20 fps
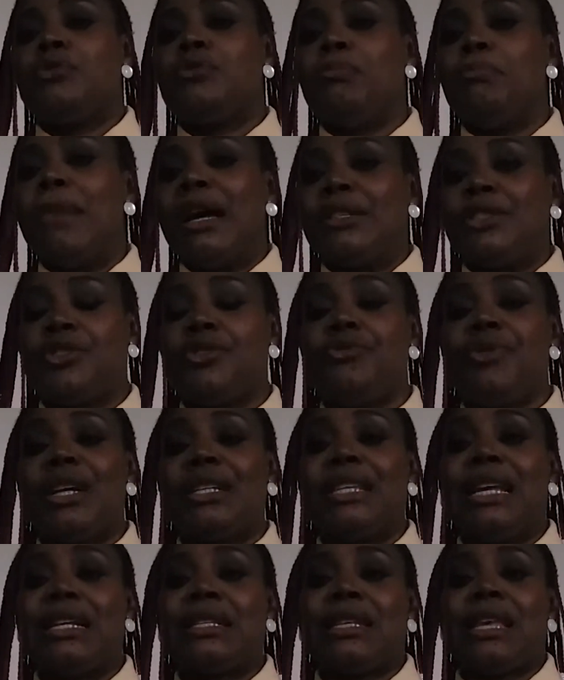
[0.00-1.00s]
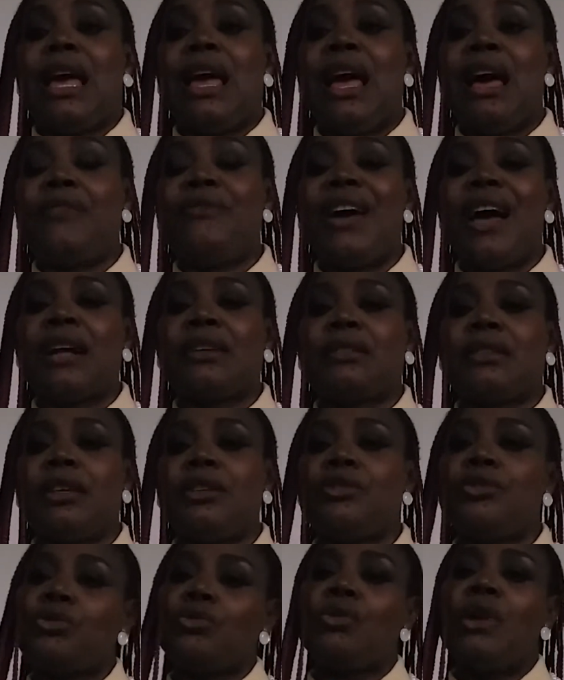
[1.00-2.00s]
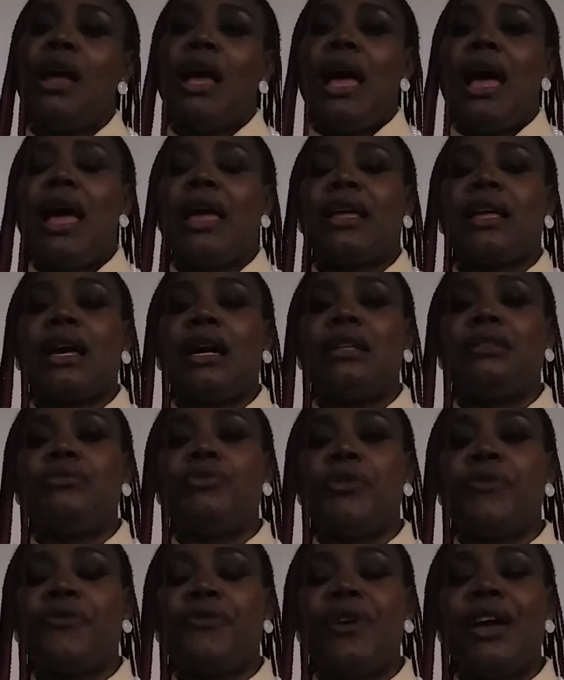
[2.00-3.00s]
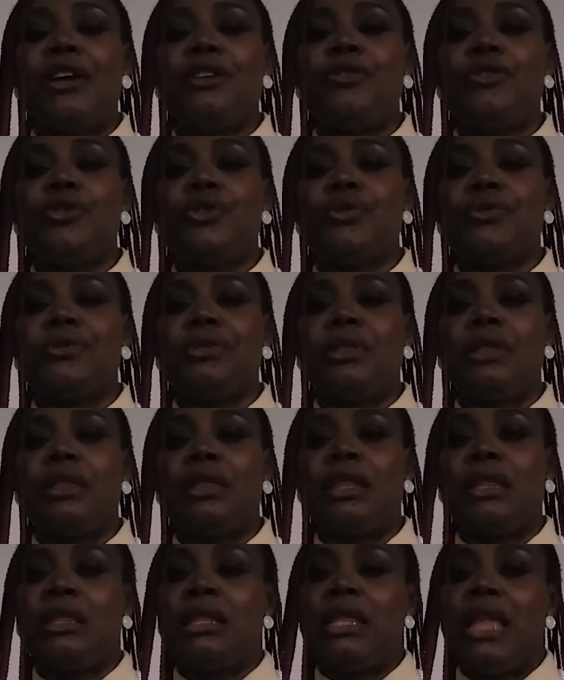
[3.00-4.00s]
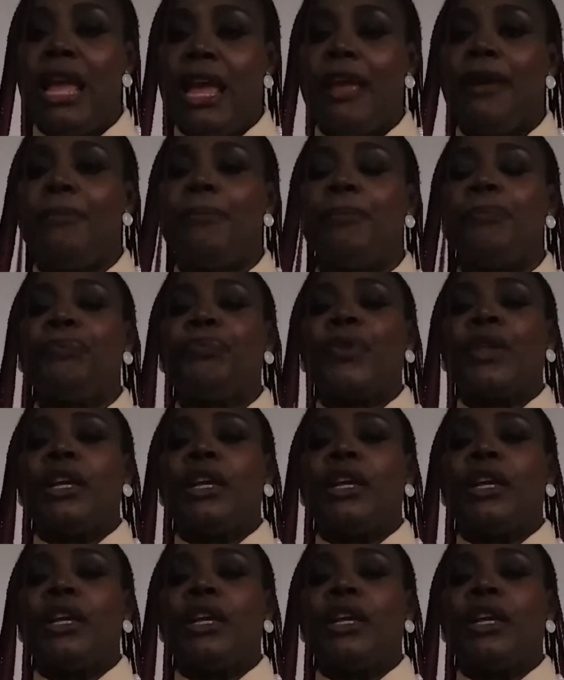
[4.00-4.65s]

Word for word: material that I have access to, I can refer you to them,